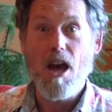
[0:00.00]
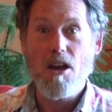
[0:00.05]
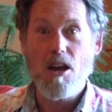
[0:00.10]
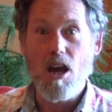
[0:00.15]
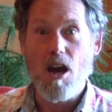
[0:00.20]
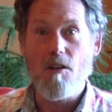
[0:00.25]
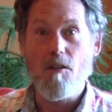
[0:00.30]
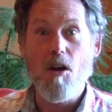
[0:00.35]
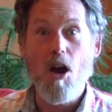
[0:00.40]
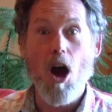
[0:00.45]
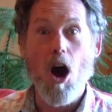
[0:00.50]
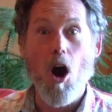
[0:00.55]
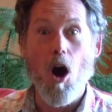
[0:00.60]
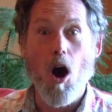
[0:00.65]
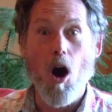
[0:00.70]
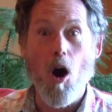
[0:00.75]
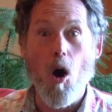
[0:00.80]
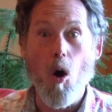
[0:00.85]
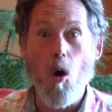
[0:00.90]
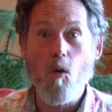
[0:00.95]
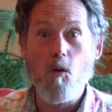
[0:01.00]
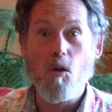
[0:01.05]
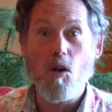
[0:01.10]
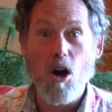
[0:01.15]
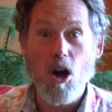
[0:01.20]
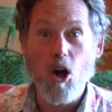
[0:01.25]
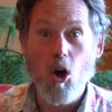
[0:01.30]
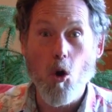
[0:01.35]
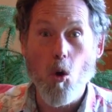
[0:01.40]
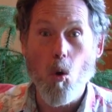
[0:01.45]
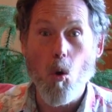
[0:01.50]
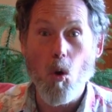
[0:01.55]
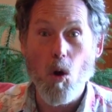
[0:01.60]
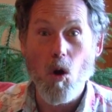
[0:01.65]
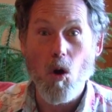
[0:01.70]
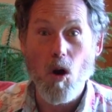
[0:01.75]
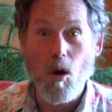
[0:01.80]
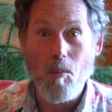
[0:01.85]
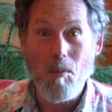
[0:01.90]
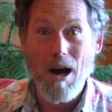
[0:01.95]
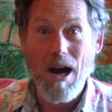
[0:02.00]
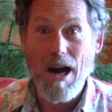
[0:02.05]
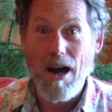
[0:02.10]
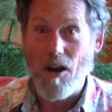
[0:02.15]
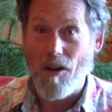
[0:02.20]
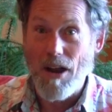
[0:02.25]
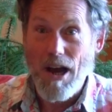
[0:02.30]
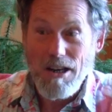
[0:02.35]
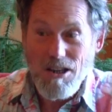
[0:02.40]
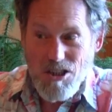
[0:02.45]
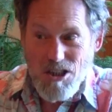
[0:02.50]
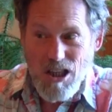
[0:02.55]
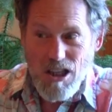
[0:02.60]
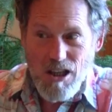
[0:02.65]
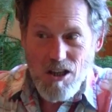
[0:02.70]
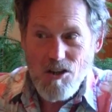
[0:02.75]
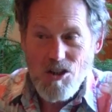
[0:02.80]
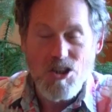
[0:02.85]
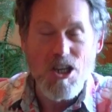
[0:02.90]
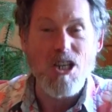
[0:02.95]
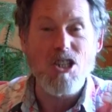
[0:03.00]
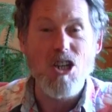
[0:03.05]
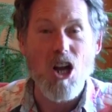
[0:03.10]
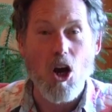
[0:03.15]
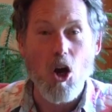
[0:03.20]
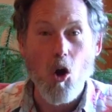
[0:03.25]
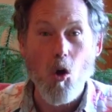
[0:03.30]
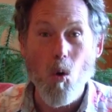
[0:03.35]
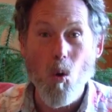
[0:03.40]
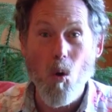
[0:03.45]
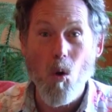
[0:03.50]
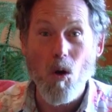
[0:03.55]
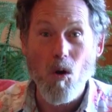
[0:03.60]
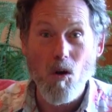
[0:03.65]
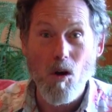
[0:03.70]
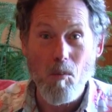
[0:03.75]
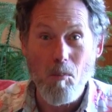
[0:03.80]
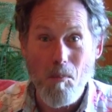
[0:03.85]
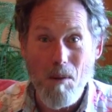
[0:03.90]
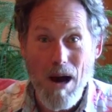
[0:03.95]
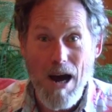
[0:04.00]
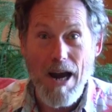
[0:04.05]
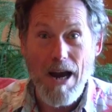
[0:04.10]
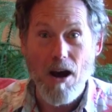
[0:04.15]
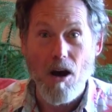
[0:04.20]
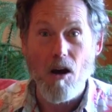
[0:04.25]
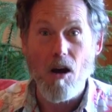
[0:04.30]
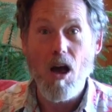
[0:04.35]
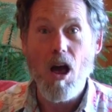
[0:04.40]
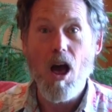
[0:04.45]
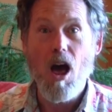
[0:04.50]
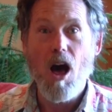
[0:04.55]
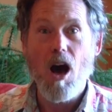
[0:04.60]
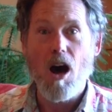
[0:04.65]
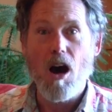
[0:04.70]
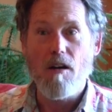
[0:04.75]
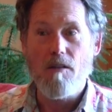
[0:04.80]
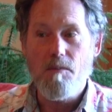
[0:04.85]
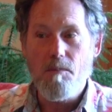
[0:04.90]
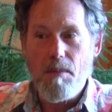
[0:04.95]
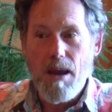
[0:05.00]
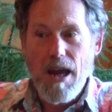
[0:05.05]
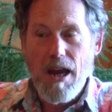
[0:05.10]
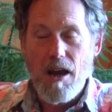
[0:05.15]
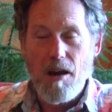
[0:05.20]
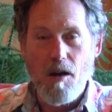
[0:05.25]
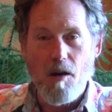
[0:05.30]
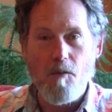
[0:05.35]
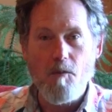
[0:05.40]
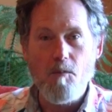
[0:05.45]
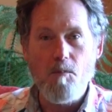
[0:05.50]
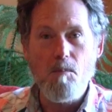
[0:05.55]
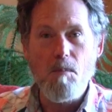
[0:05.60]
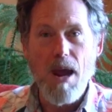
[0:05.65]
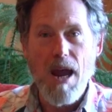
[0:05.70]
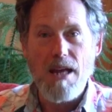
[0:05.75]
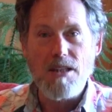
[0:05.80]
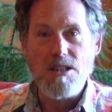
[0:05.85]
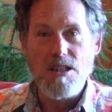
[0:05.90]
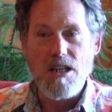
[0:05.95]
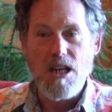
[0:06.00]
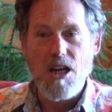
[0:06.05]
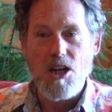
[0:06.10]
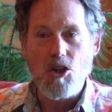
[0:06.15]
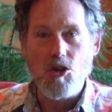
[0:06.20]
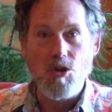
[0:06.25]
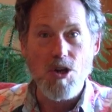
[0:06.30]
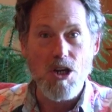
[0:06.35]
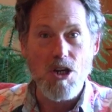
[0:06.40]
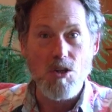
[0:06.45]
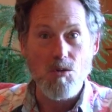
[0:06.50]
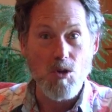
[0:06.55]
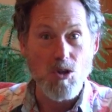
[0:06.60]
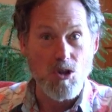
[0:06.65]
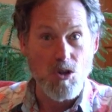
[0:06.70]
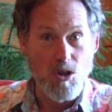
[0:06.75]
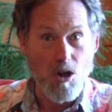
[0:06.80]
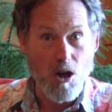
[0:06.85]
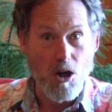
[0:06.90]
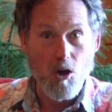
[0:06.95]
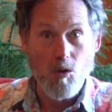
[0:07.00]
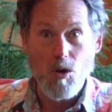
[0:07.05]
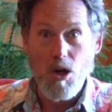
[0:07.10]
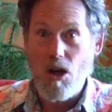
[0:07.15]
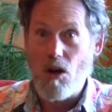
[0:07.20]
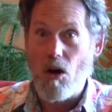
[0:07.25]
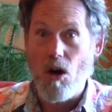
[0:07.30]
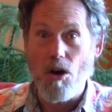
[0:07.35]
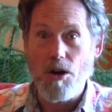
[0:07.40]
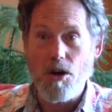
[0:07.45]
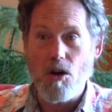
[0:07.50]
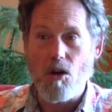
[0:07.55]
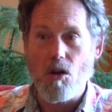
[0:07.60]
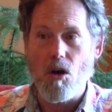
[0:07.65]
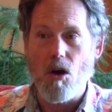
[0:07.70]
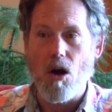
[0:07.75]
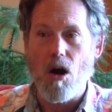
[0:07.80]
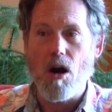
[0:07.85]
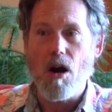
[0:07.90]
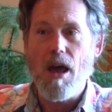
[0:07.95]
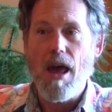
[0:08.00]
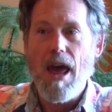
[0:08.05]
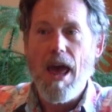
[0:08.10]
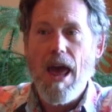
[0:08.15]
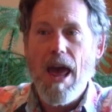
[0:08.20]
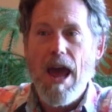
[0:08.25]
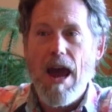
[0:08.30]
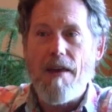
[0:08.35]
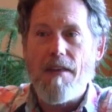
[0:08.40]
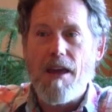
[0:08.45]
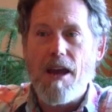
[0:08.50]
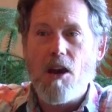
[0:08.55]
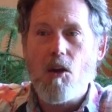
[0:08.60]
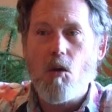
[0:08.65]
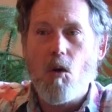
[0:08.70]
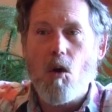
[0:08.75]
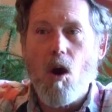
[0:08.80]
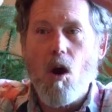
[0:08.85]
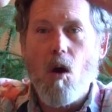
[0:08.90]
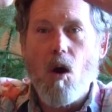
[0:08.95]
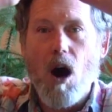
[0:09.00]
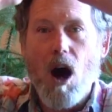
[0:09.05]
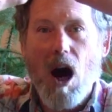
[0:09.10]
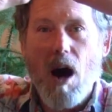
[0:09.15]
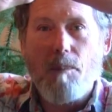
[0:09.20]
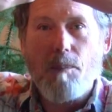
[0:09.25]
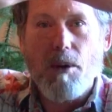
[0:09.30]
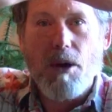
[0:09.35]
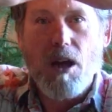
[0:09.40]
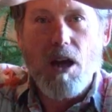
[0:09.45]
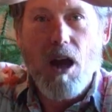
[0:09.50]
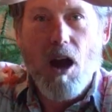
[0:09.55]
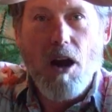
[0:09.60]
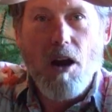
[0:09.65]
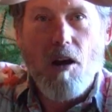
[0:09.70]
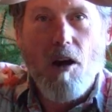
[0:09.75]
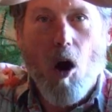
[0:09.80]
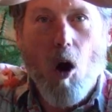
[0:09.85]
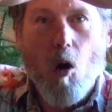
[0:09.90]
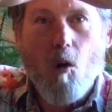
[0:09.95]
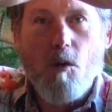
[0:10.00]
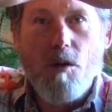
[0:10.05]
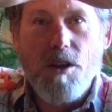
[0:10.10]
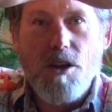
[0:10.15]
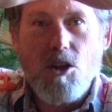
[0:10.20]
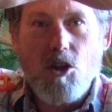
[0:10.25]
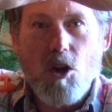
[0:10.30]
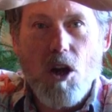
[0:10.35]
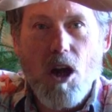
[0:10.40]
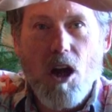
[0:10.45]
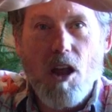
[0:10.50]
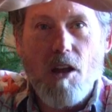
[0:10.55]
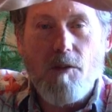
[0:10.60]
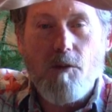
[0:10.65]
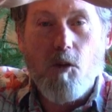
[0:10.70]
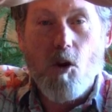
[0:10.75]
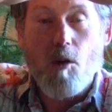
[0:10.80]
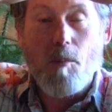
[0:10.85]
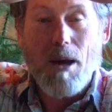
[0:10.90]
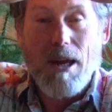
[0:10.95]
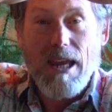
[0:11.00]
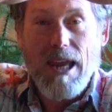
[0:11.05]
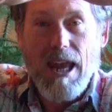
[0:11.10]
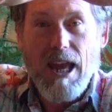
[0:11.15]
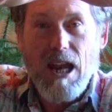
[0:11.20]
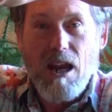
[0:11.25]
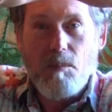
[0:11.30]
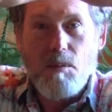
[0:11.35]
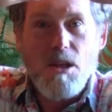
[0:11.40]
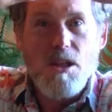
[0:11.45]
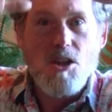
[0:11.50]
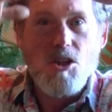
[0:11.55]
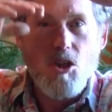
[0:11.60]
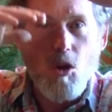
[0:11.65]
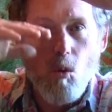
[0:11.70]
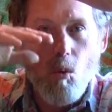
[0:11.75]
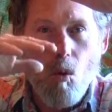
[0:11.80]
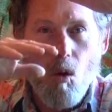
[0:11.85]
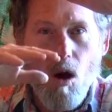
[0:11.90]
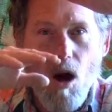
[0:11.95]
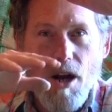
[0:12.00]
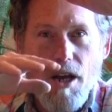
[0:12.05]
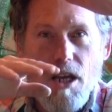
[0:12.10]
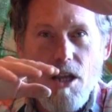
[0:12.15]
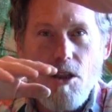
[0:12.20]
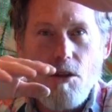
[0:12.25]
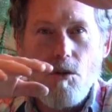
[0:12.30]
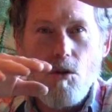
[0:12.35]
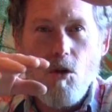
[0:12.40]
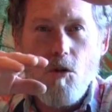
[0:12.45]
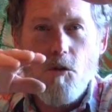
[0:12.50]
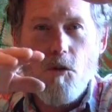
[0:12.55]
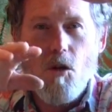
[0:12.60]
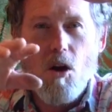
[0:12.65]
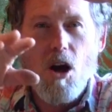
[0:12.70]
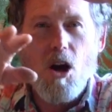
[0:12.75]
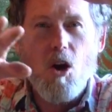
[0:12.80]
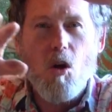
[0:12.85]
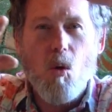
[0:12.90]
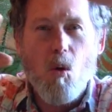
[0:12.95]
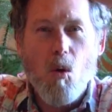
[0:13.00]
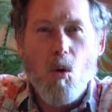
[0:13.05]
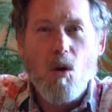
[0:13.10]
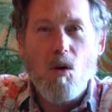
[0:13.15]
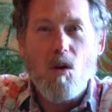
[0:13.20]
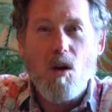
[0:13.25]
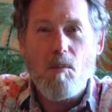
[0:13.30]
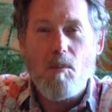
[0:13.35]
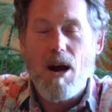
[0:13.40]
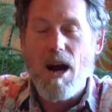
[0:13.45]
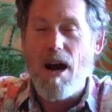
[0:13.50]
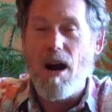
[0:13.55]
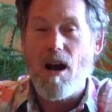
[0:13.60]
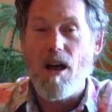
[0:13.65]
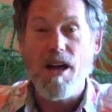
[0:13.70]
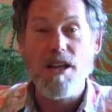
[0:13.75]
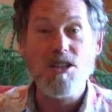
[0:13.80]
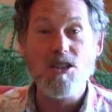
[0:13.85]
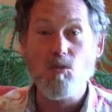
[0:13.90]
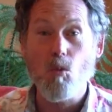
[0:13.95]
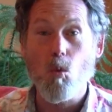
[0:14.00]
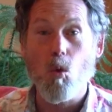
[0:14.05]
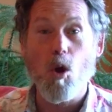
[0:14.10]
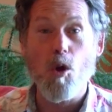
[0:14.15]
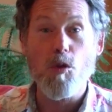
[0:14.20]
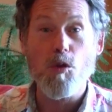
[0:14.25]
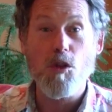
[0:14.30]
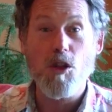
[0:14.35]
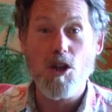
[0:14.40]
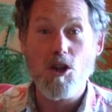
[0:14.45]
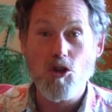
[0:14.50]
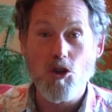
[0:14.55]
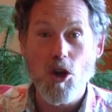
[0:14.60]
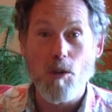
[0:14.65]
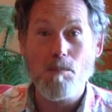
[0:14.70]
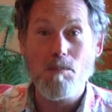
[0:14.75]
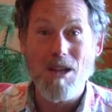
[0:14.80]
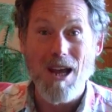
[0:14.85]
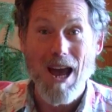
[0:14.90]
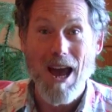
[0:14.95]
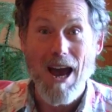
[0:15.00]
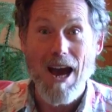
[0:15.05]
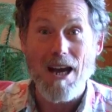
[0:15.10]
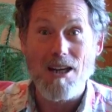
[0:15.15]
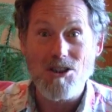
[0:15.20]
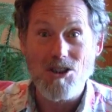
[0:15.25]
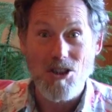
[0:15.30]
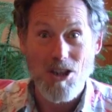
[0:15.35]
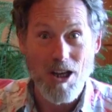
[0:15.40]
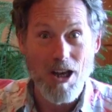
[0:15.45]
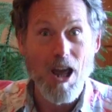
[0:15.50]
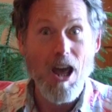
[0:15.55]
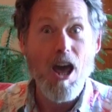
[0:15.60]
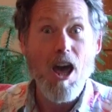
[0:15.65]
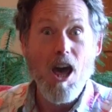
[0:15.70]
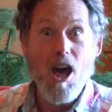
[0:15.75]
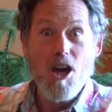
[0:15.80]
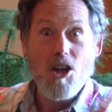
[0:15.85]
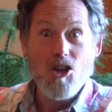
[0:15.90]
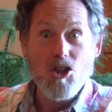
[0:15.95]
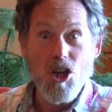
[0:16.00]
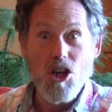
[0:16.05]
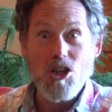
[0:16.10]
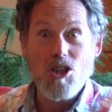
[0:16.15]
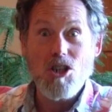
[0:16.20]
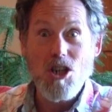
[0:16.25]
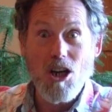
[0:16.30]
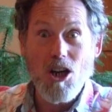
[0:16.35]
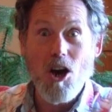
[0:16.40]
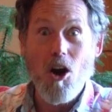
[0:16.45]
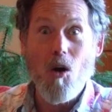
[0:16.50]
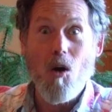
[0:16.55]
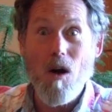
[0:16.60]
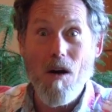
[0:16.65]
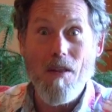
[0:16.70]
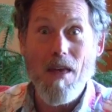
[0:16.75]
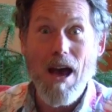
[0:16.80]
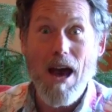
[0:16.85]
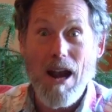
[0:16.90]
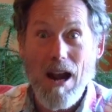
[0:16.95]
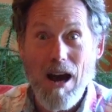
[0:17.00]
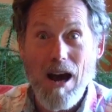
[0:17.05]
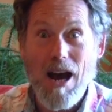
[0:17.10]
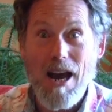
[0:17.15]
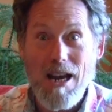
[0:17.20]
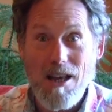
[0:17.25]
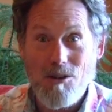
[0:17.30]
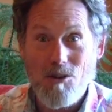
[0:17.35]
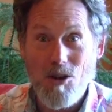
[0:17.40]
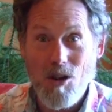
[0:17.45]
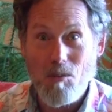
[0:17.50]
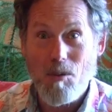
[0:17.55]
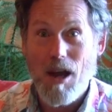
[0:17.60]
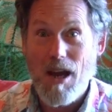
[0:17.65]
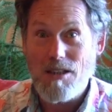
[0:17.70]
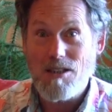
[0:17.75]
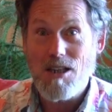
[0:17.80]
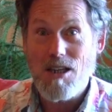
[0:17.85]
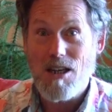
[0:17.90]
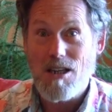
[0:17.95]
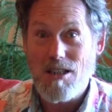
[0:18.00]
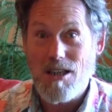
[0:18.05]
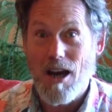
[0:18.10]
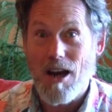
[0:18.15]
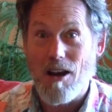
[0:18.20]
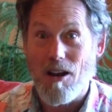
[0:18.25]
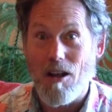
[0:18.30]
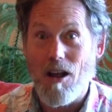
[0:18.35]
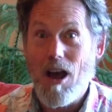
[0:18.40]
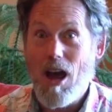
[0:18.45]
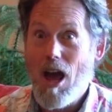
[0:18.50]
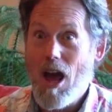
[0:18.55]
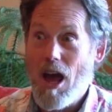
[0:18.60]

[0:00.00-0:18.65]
You have over a quarter of a mile, not just a little section, a quarter of a mile of, man, of manzanita trees, which are green all year long, and they grow up uh, over the trail and form a canopy that you're walking through for a quarter of a mile. It's worth the trip to Ashland just to go on that hike through the Manzanita Tunnel.